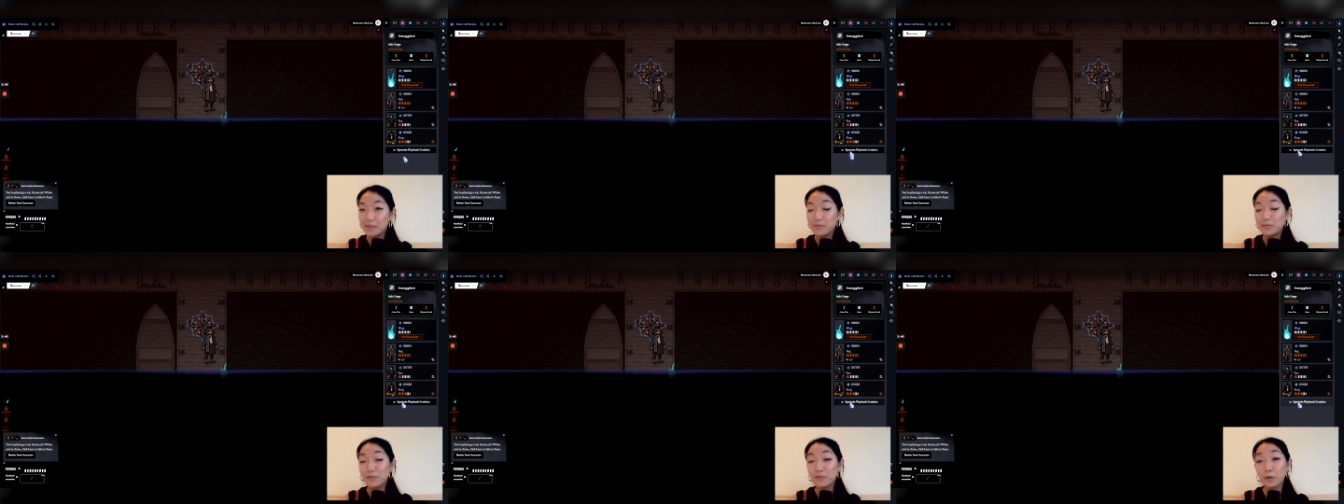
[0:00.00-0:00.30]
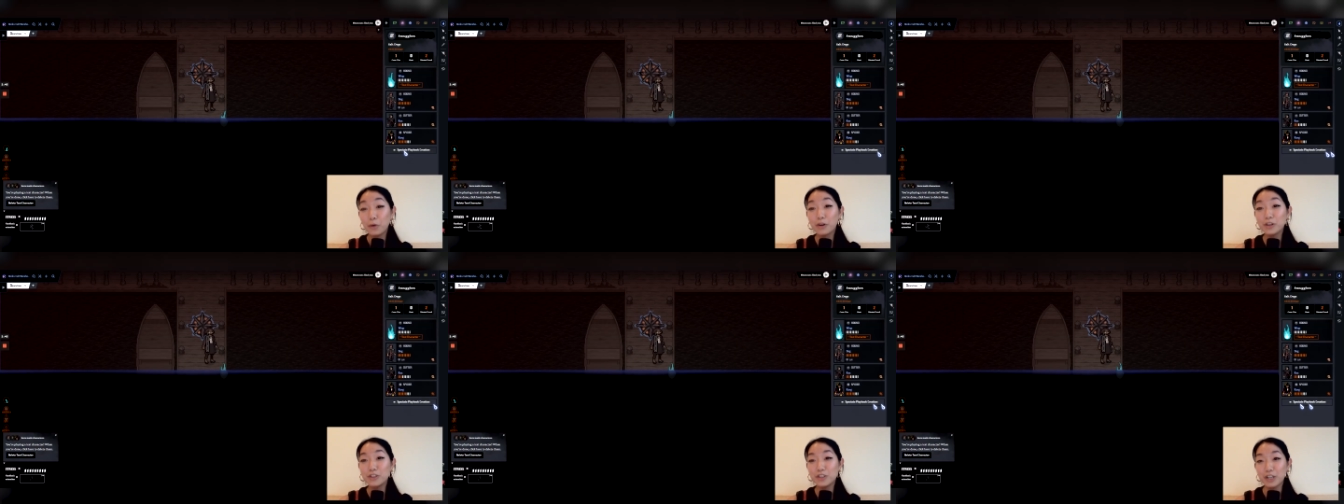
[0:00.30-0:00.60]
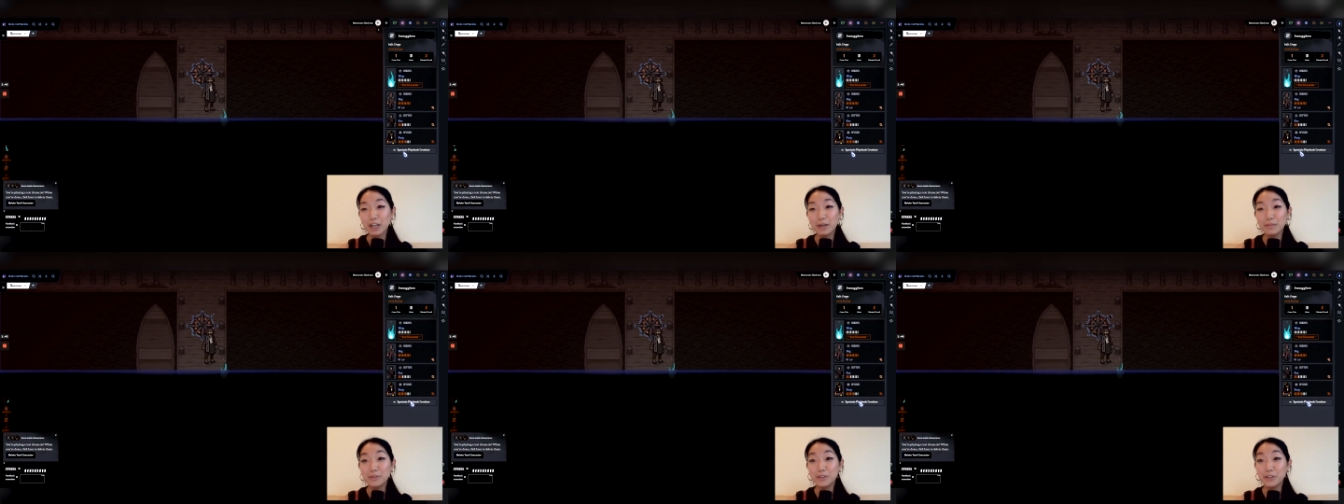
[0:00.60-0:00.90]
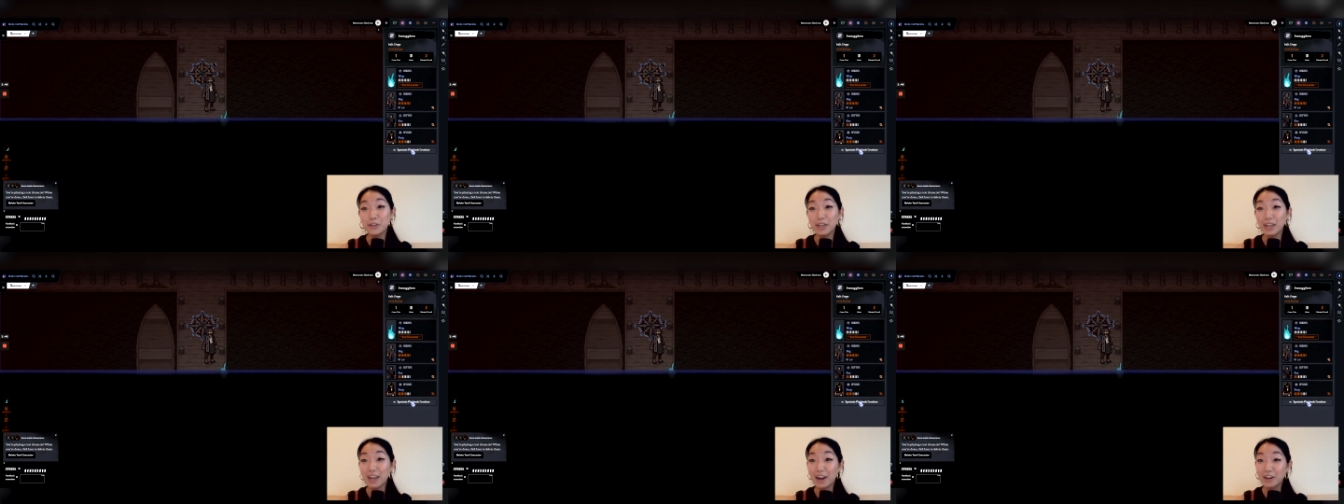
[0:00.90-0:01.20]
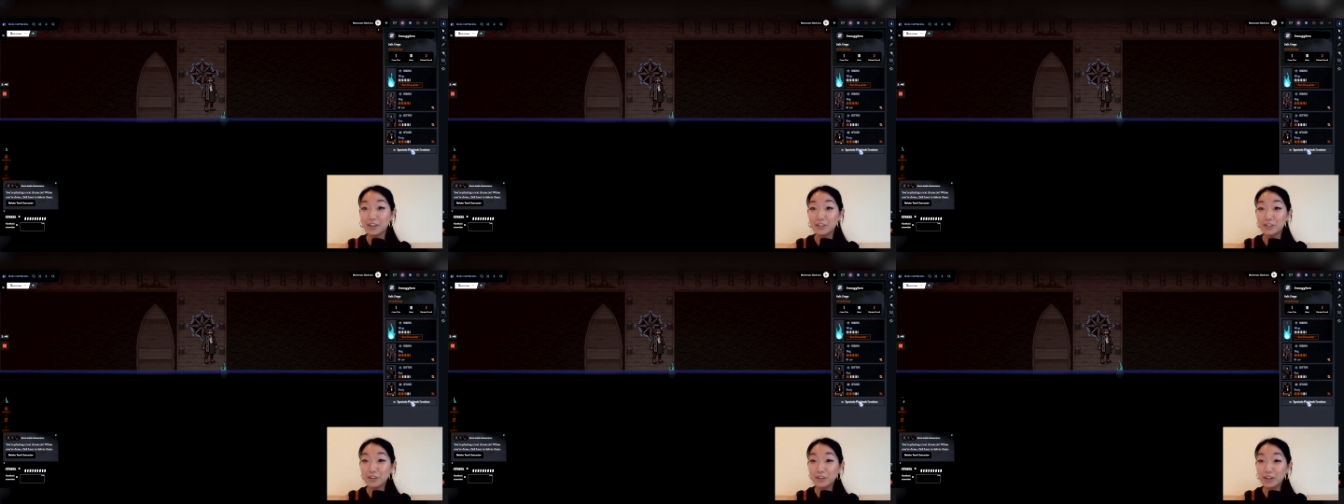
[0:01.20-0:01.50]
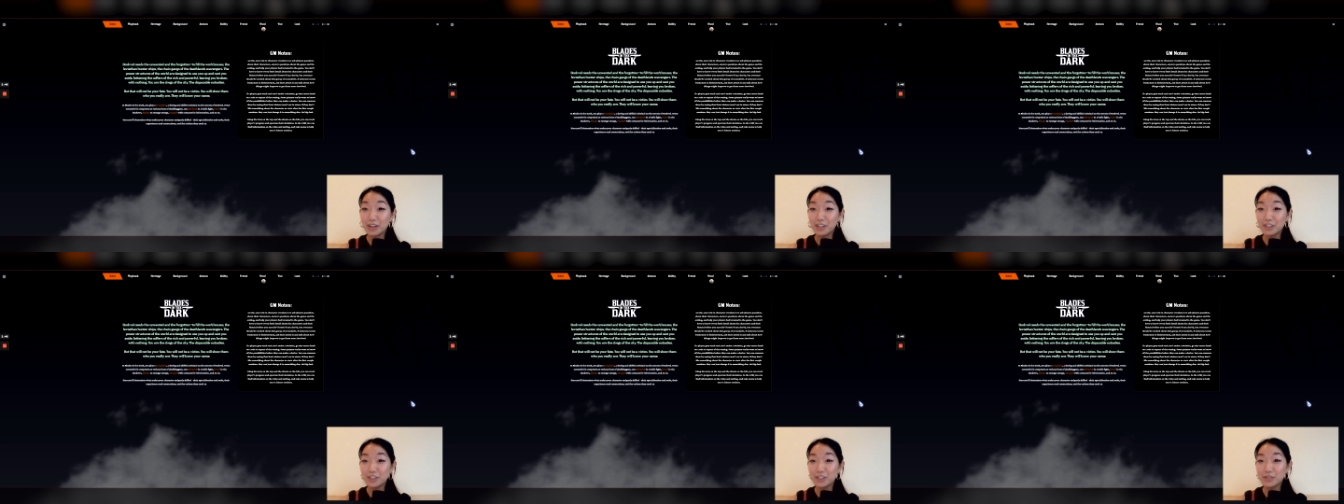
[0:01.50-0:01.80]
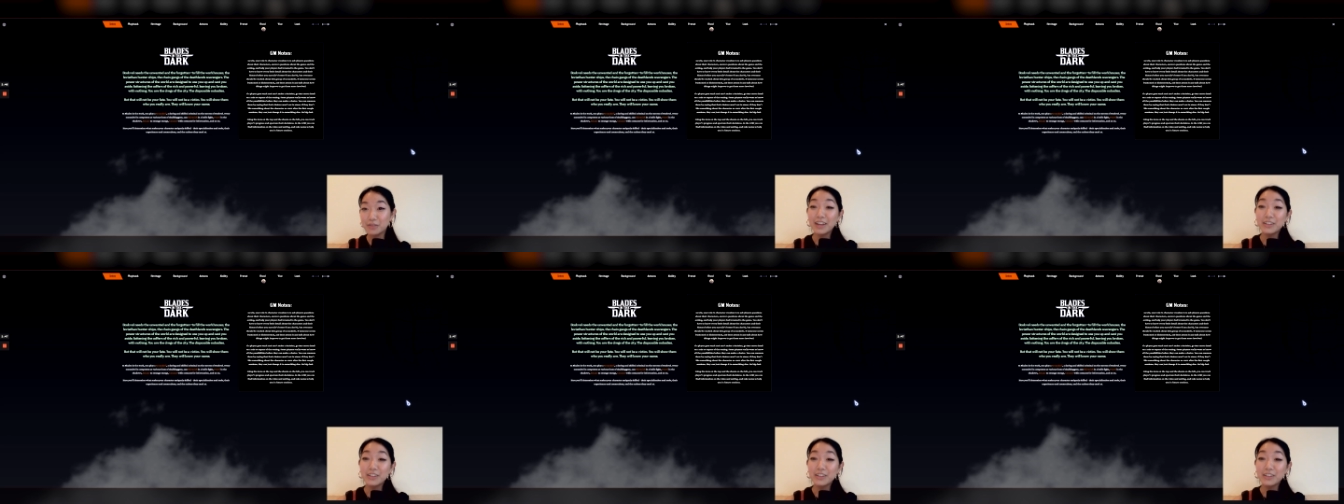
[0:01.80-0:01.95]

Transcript: for GMs during character creation.